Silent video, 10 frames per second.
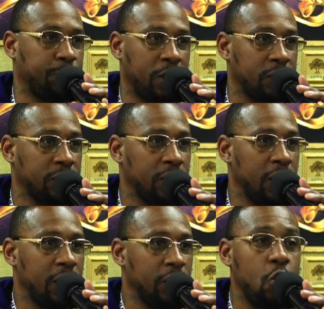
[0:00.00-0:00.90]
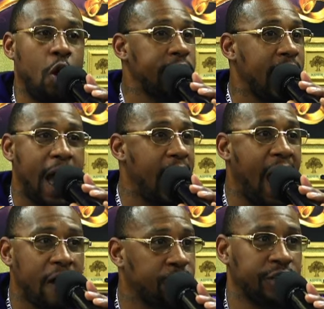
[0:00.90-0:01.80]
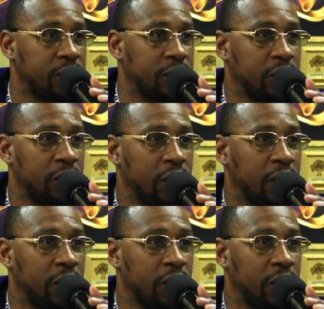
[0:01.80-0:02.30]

brothers. You are not average.